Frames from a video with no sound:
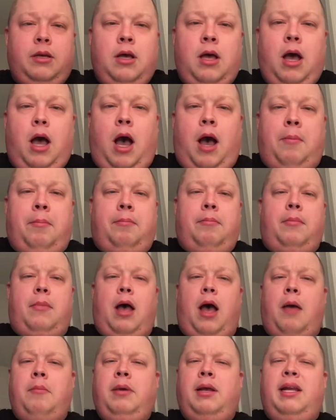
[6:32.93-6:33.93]

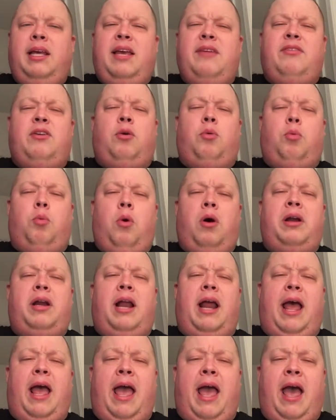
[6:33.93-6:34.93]
I'm going to give it a
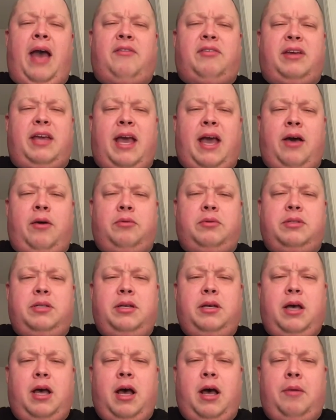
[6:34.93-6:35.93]
1.5 count
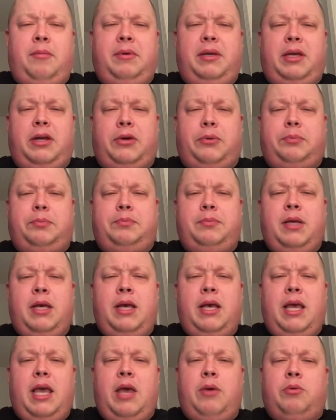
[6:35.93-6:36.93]
here.
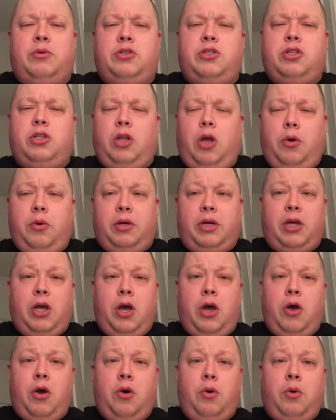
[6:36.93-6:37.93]
It was slow to
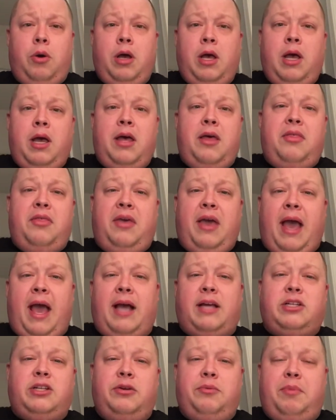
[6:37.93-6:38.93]
go. The
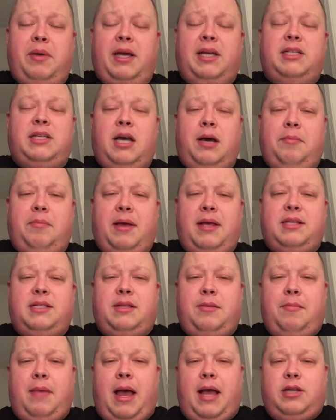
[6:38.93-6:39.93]
action picked up as the
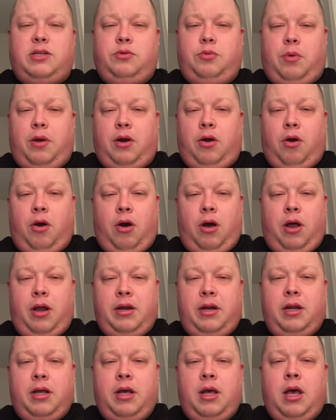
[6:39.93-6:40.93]
match went
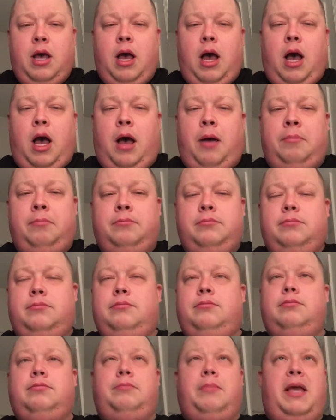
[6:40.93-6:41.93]
on.
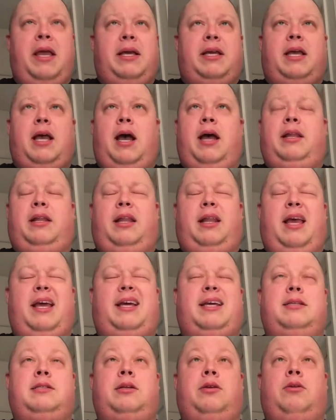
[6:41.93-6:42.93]
Mankind, like
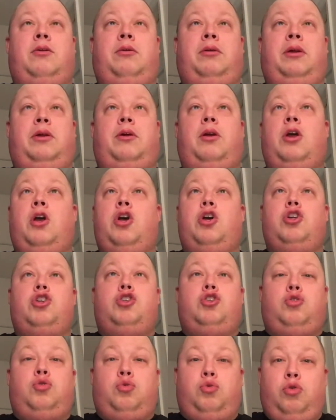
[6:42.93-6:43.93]
I said earlier,
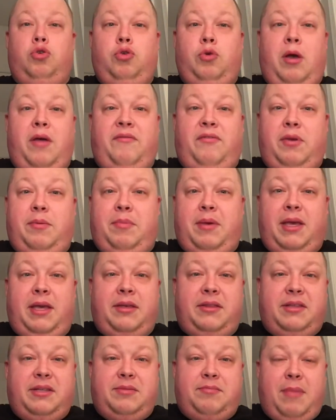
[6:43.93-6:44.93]
true MVP of
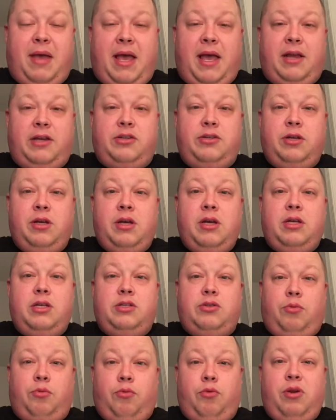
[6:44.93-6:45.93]
this match.
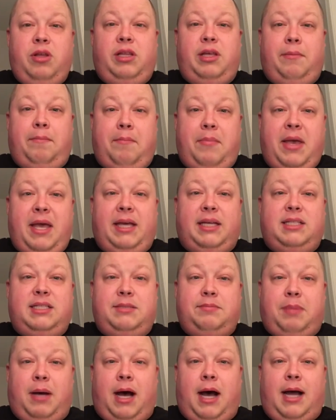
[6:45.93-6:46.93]
Some really big
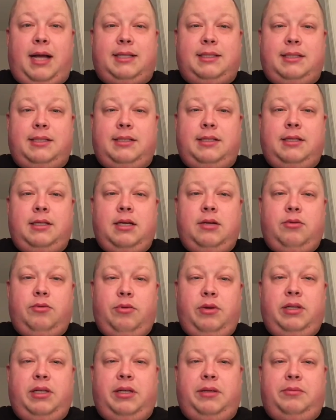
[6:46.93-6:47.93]
spots.
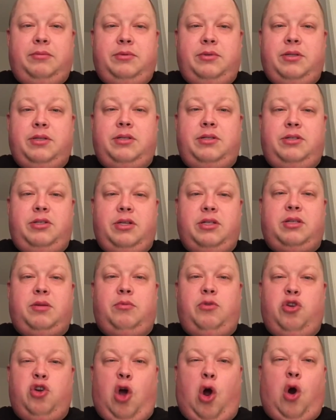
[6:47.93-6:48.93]
Really just
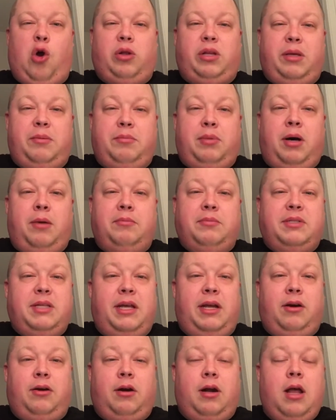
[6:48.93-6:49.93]
some gnarly bumps
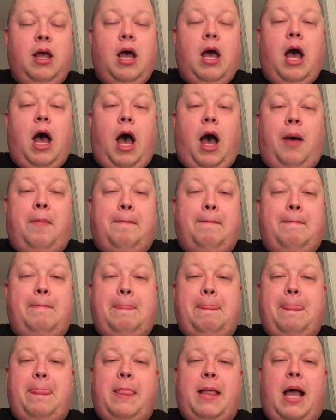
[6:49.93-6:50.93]
here.
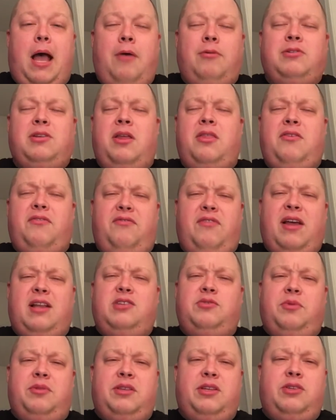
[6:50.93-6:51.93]
I was on the fence
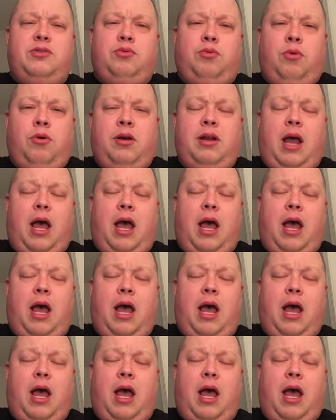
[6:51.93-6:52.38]
with this one.